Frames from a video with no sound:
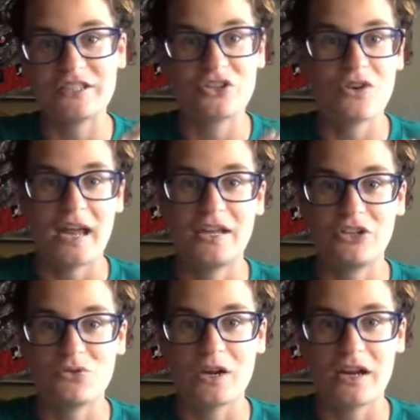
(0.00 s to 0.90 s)
is great.
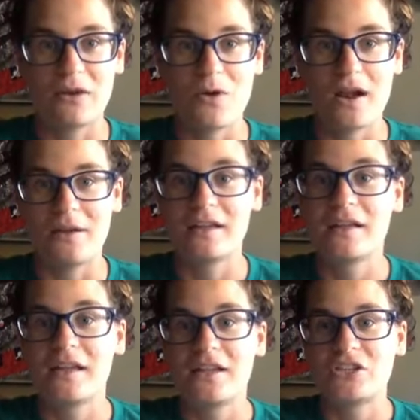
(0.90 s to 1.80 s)
You are going to want to
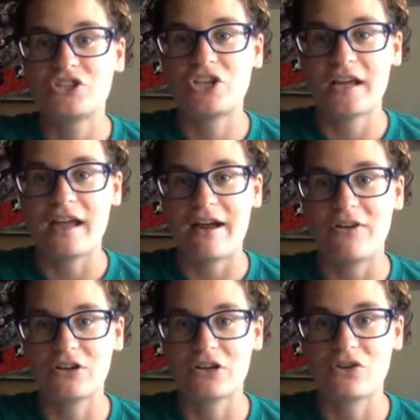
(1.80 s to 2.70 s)
check
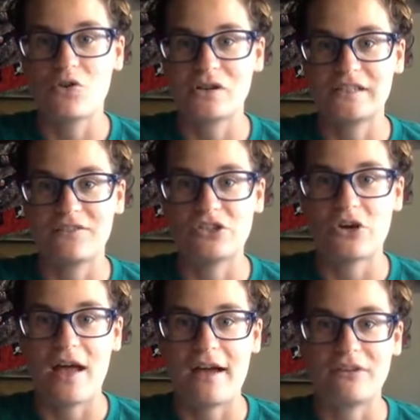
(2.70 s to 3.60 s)
out her course if you
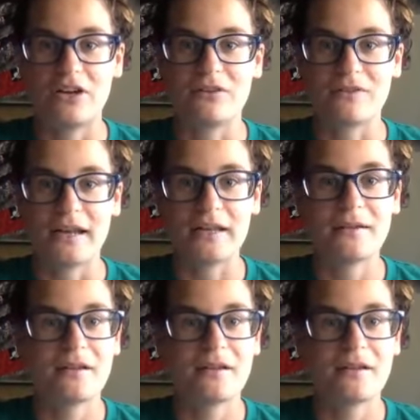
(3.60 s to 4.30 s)
don't have it already.